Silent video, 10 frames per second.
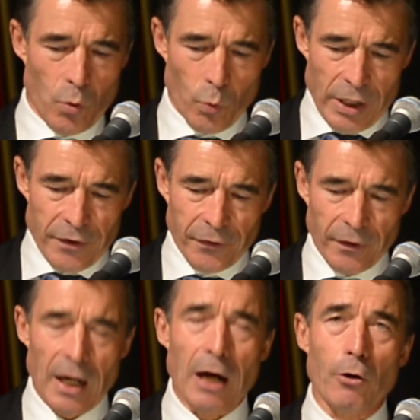
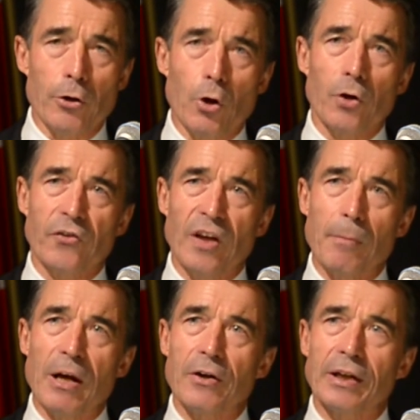with our North
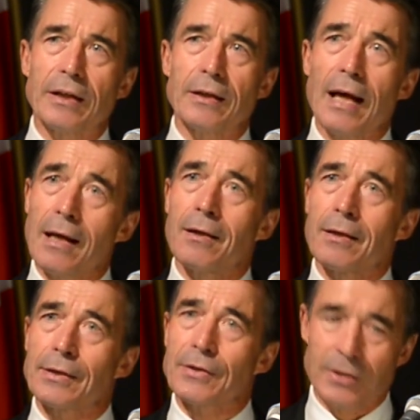American
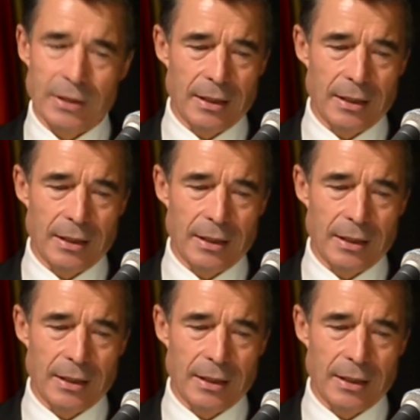allies.